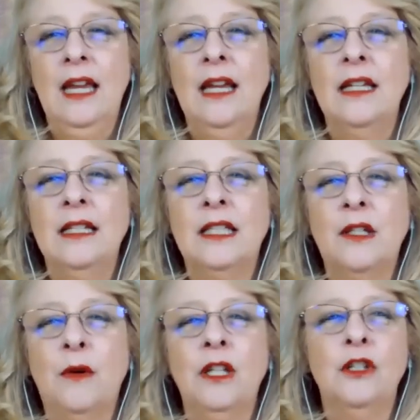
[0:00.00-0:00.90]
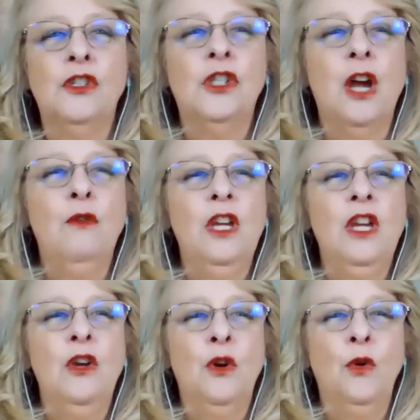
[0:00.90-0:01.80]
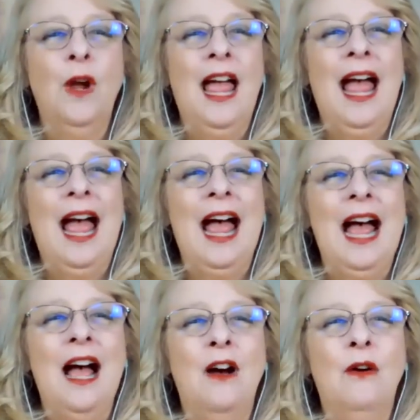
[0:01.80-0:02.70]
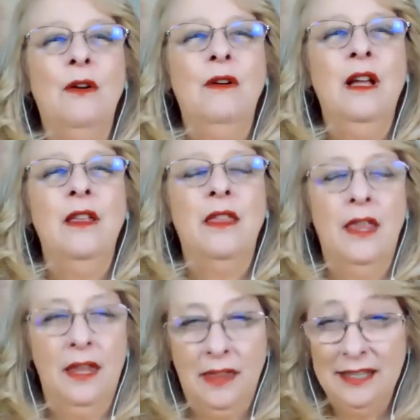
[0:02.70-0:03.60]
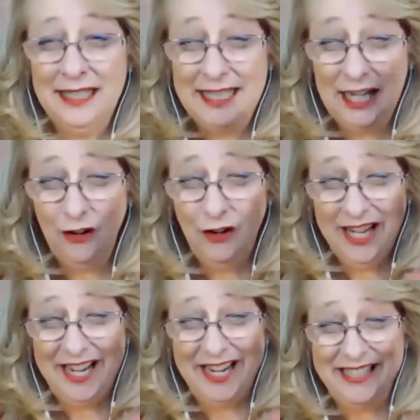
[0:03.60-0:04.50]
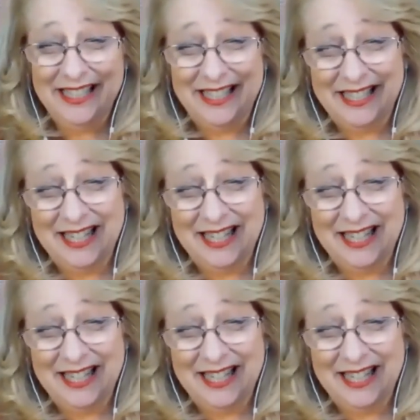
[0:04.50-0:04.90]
is going to show you how that the Sirius